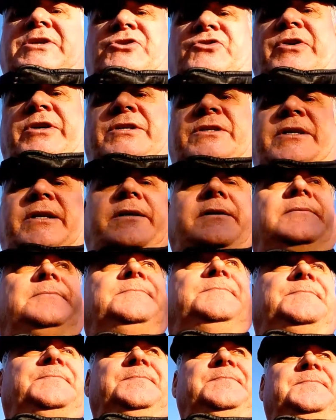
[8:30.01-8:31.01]
interesting.
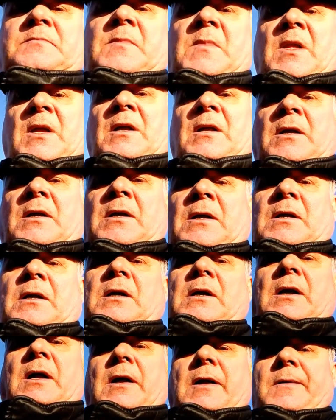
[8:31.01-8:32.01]

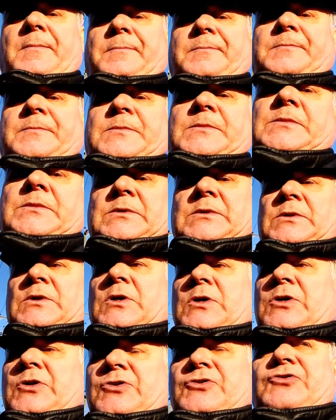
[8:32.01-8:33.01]

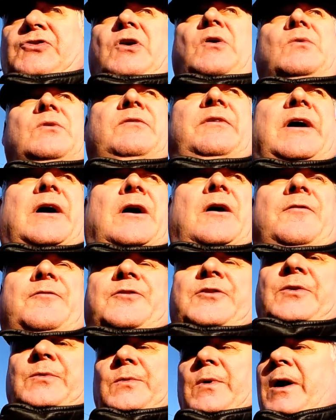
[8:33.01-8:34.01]
Got control of it
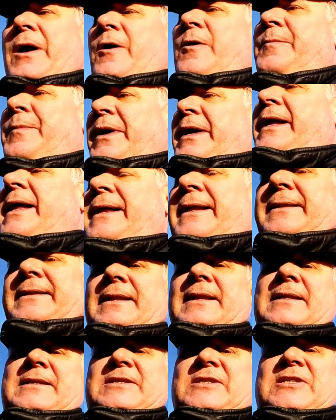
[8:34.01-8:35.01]
after a while, but
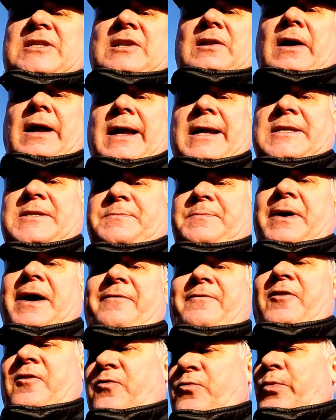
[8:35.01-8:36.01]
the slightest
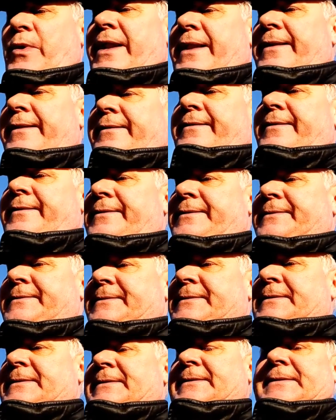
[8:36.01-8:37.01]
puff of wind,
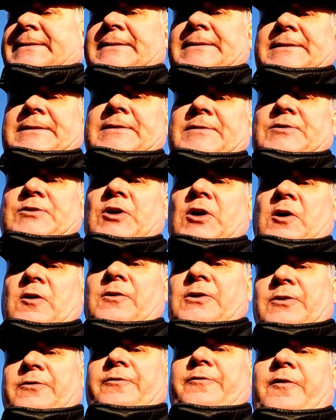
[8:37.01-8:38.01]

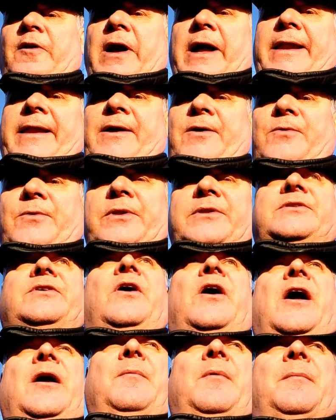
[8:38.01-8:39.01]
you're fighting it all the
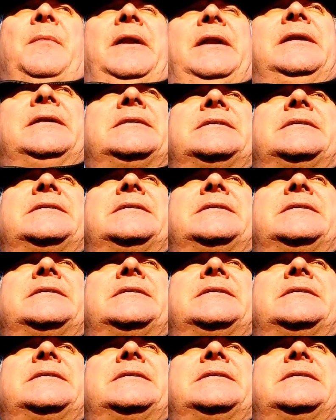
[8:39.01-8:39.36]
time. I mean,